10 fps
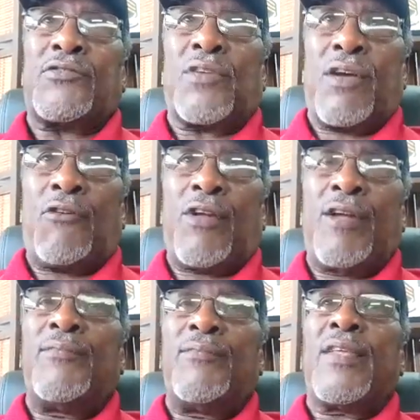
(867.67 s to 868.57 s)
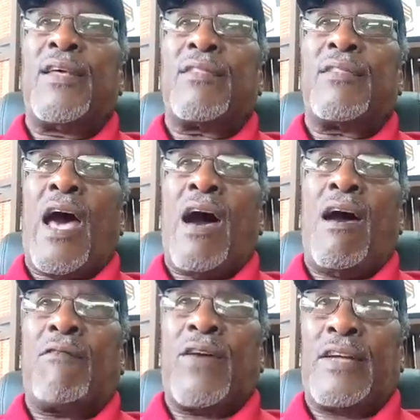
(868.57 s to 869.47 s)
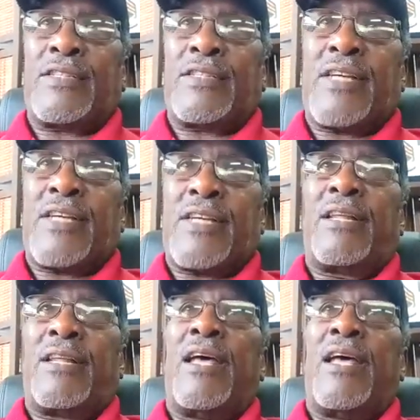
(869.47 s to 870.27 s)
country that I have contacted,